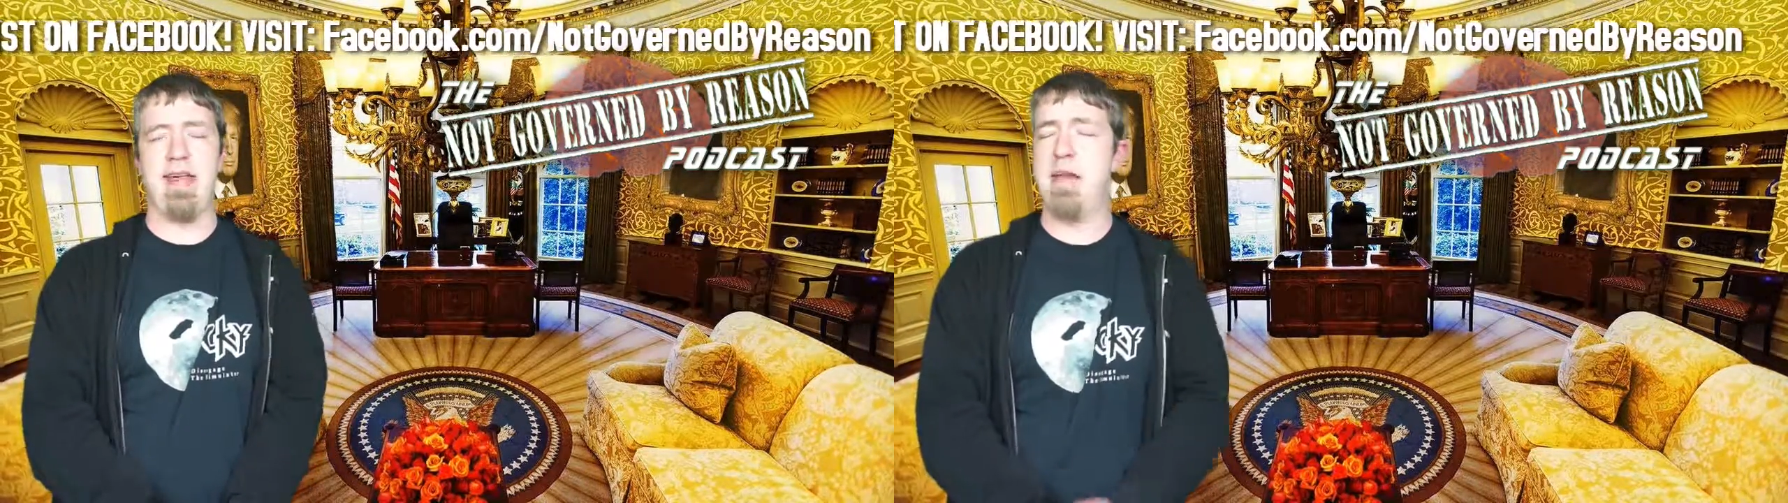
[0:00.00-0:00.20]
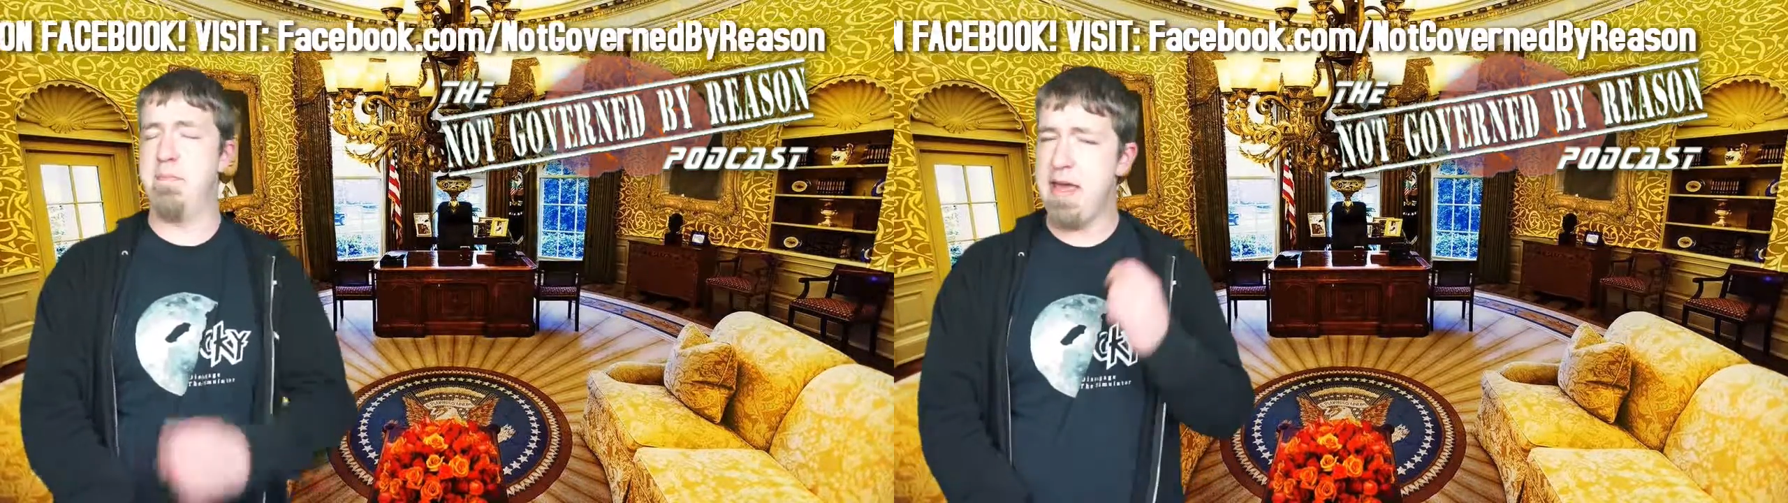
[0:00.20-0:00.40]

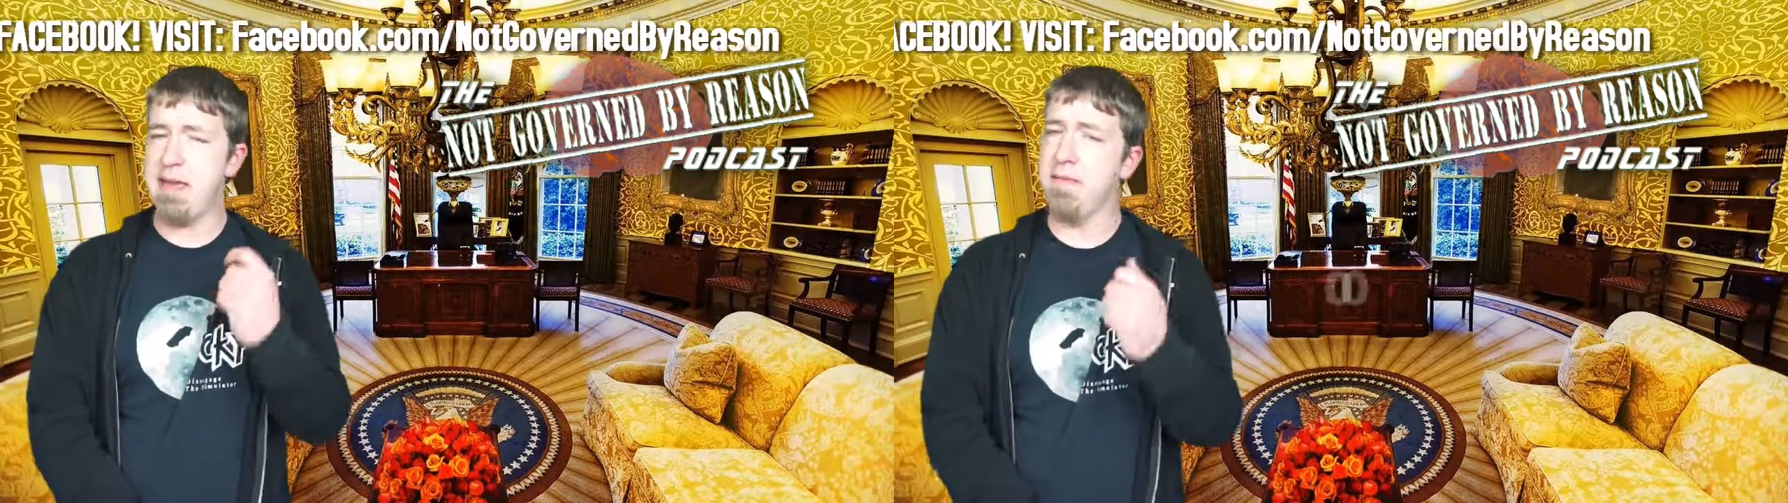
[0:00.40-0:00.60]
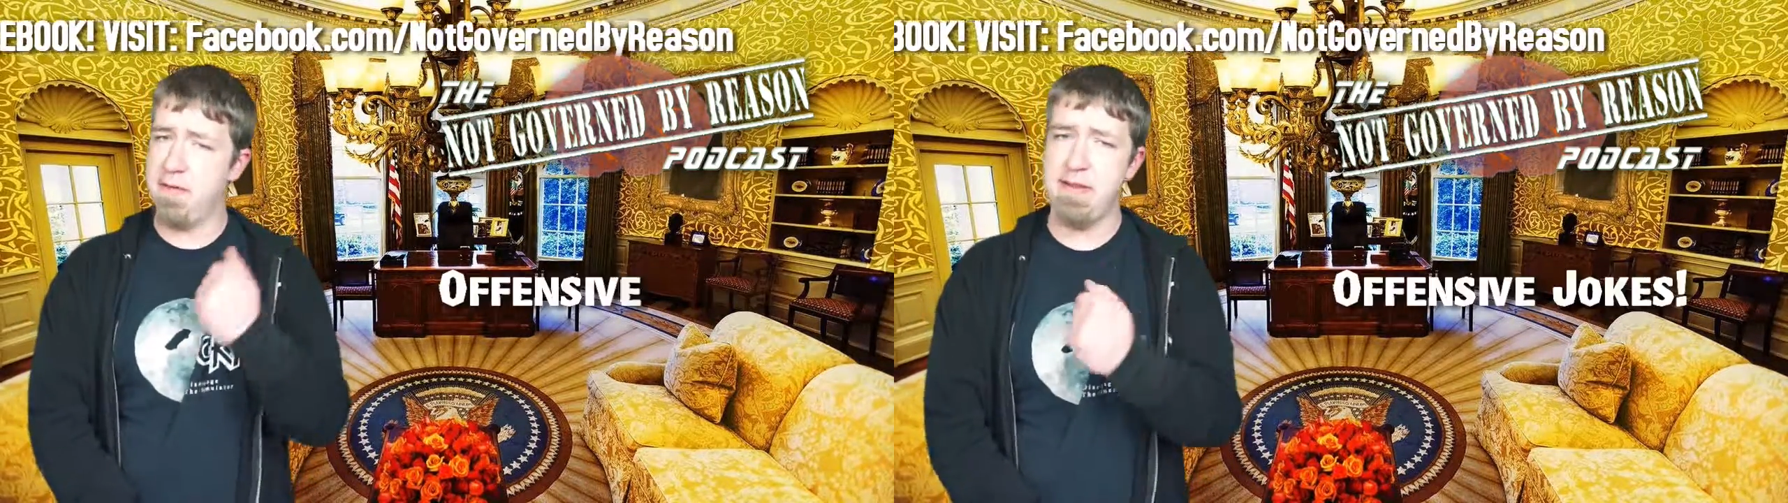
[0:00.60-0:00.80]
and make
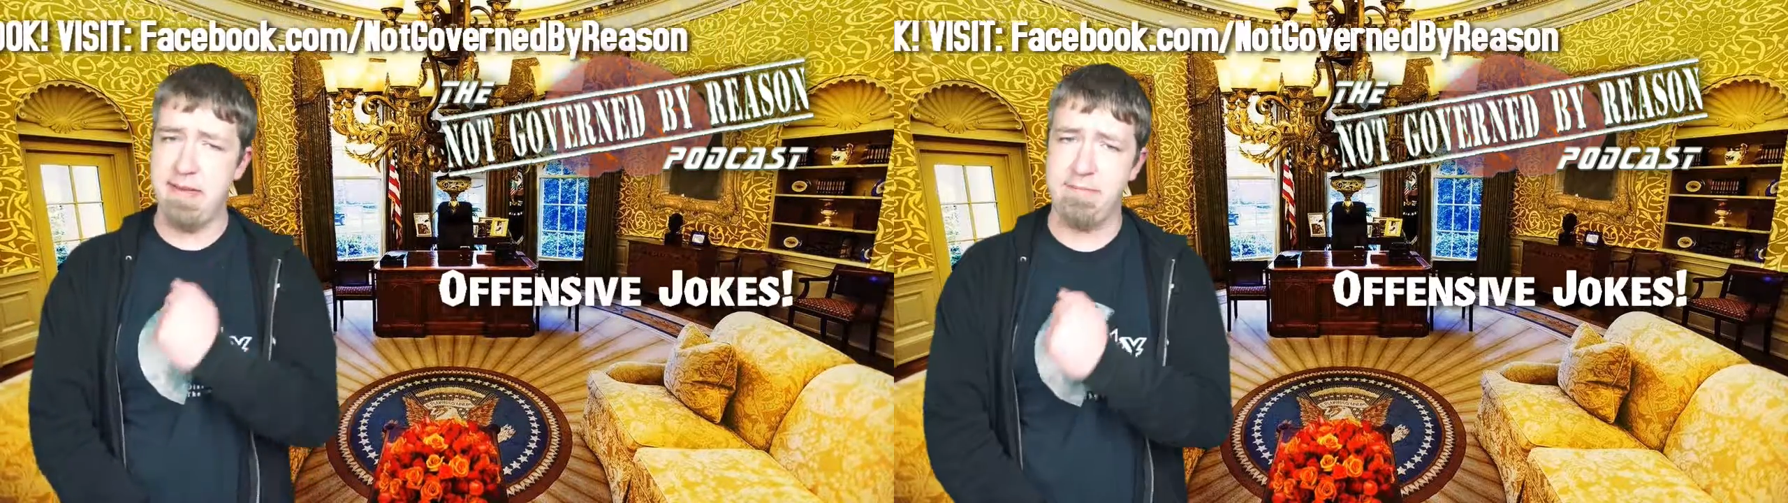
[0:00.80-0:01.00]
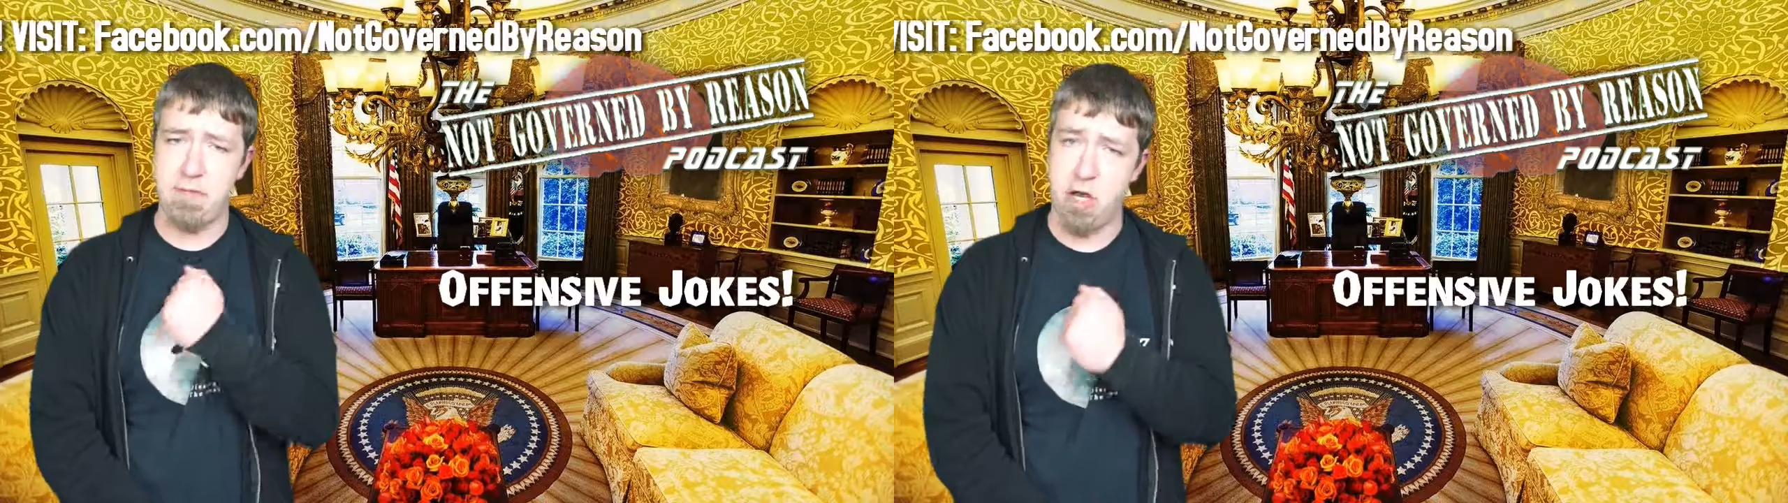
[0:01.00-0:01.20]

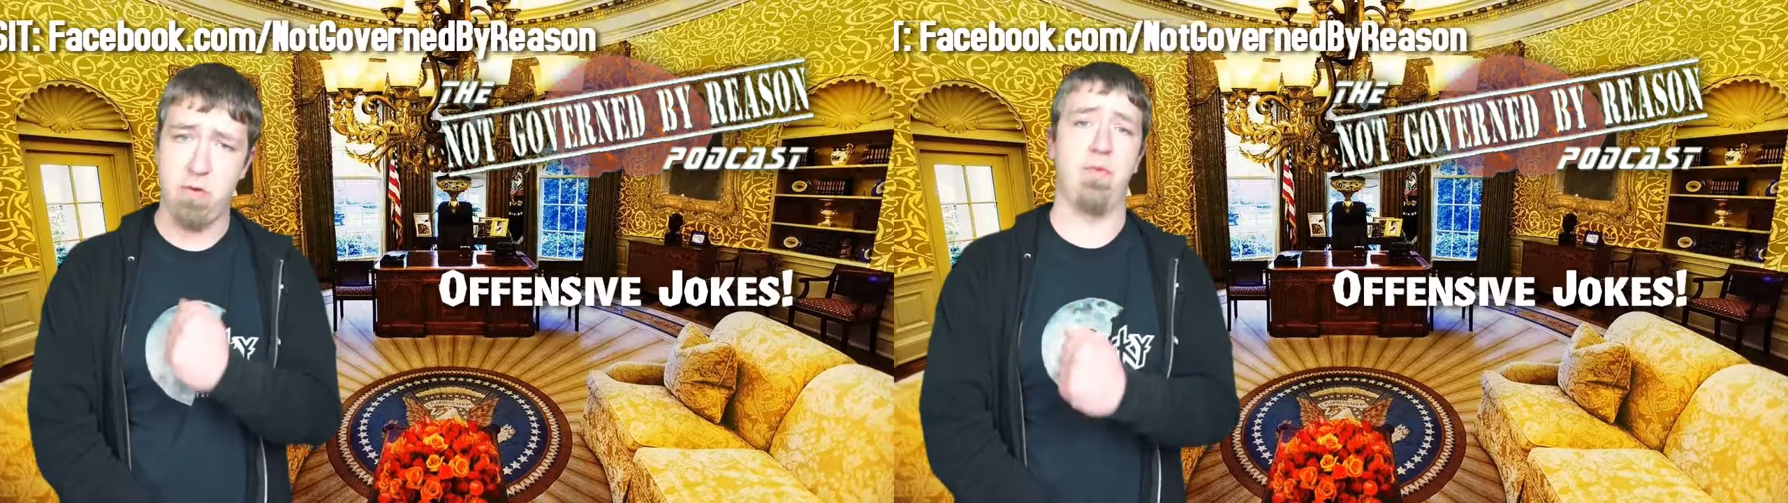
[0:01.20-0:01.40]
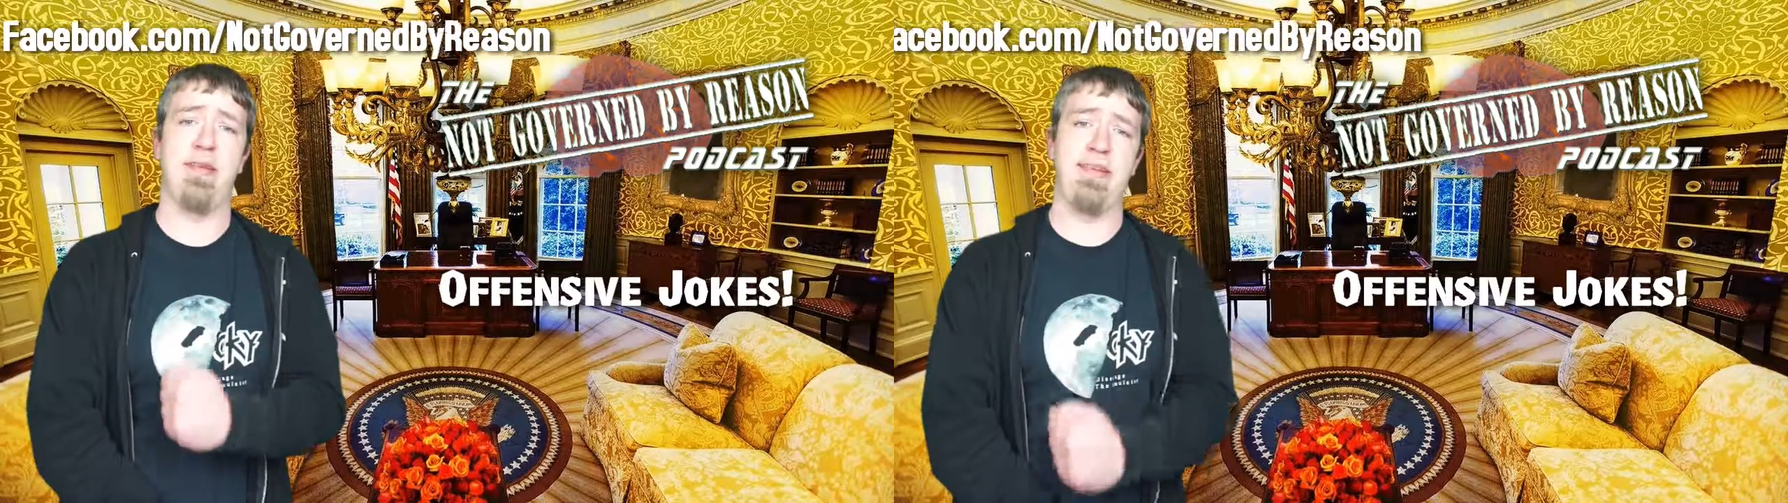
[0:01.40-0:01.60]
offensive
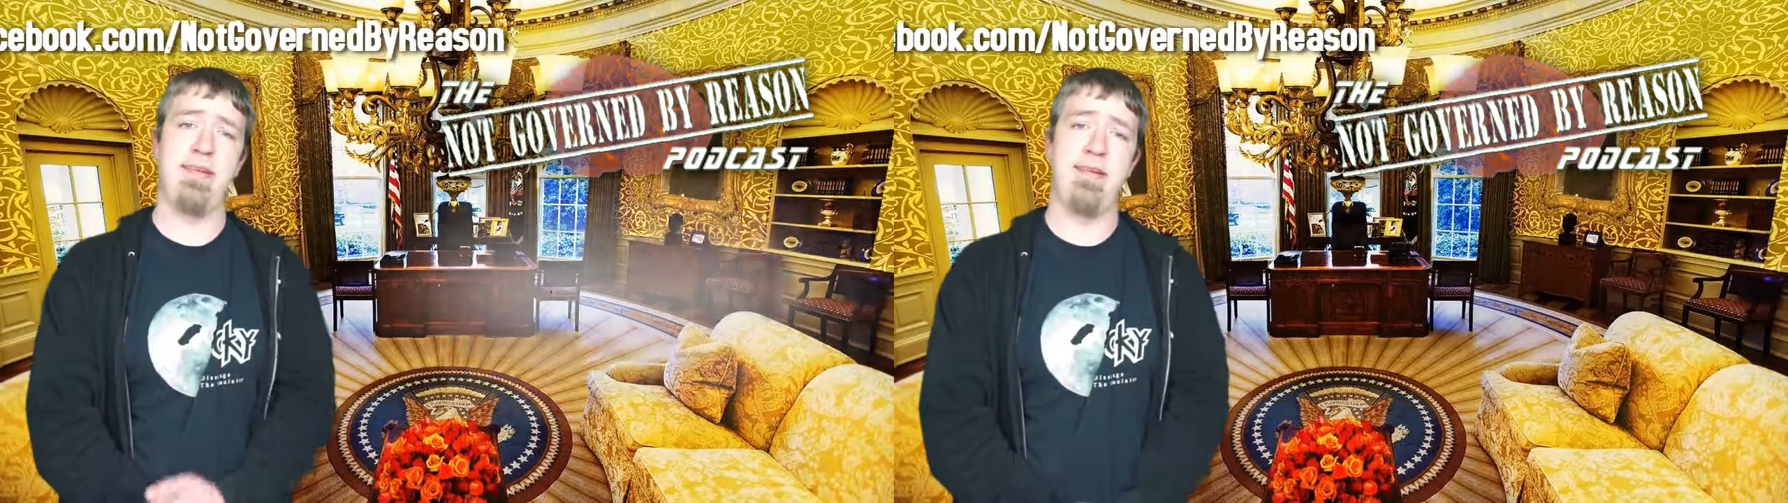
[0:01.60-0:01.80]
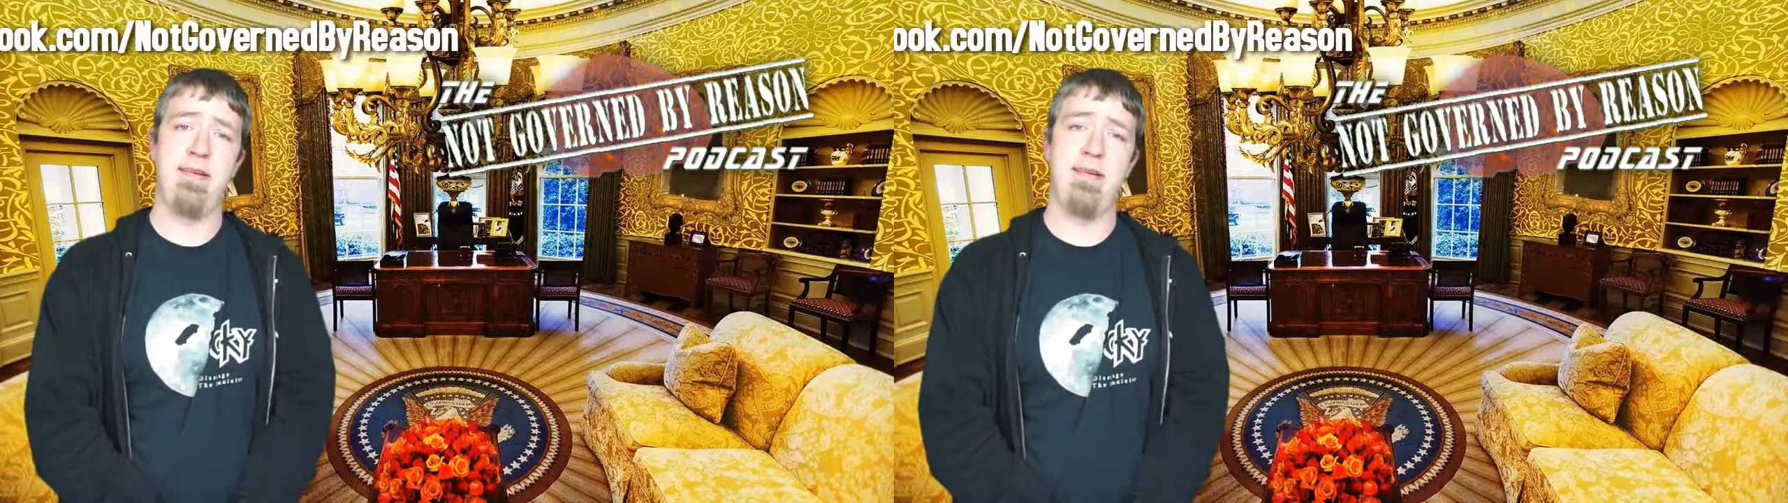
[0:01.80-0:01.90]
jokes,